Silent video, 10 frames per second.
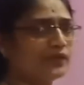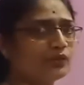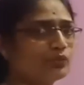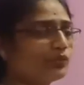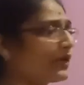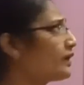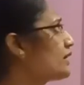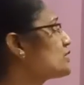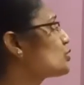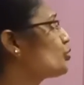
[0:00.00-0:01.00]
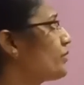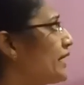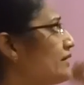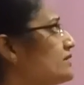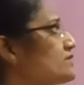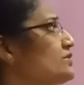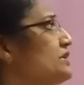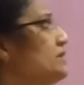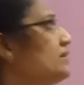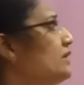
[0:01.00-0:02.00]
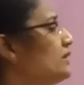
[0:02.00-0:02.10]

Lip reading: into 10 raised to minus 3.